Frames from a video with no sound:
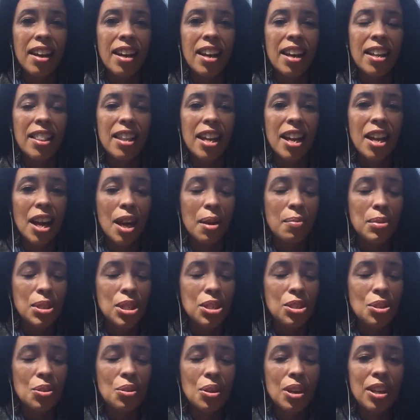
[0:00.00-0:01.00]
that I'm
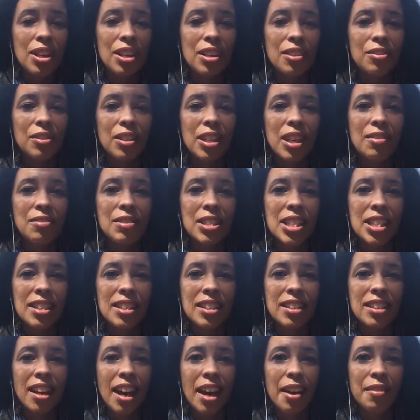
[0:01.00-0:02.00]
sure you've lived
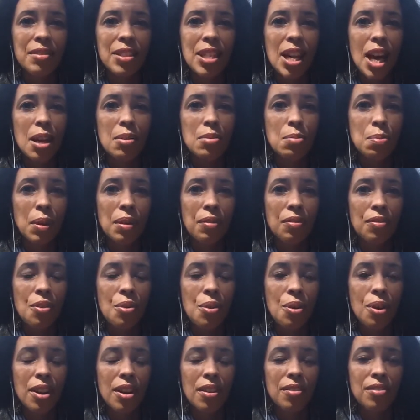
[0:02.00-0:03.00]
in lifetimes
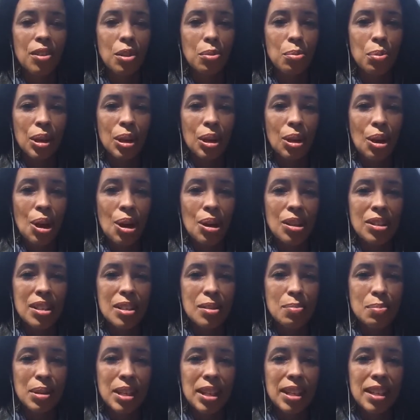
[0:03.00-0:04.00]
before if you've been called to
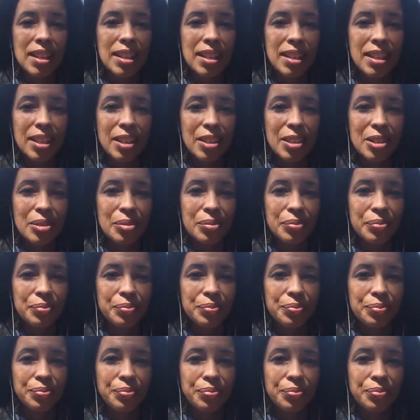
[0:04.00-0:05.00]
be here,
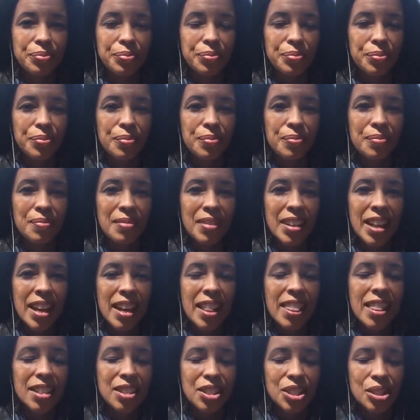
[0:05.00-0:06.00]

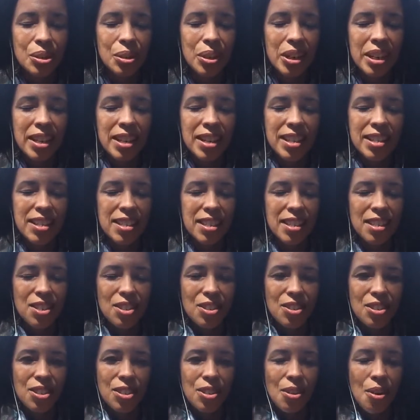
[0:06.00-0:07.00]
then join us,
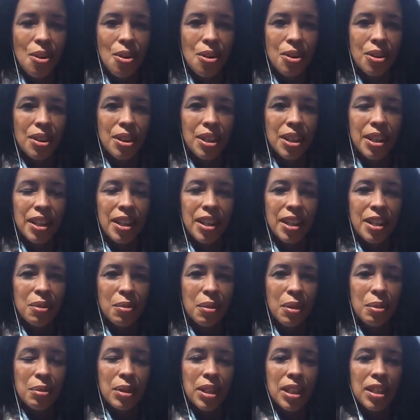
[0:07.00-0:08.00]
Sister Soul.
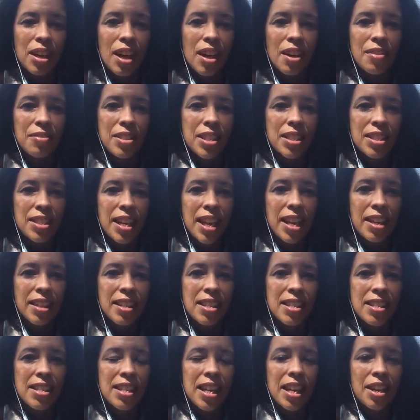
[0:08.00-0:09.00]
We would love to take
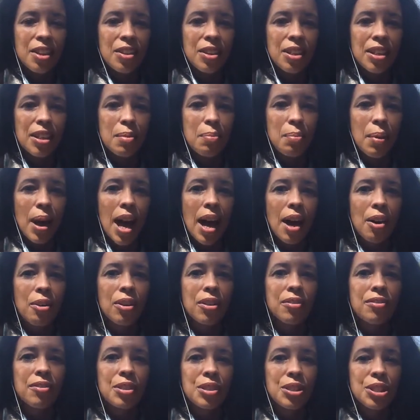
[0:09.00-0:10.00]
this sacred and
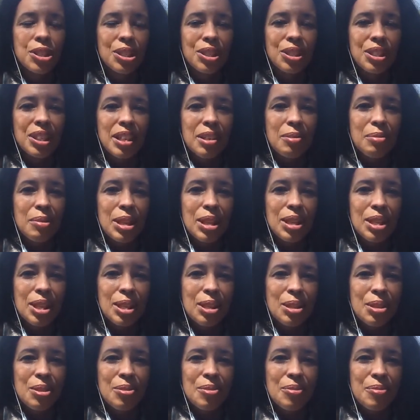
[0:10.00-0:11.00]
powerful journey with you.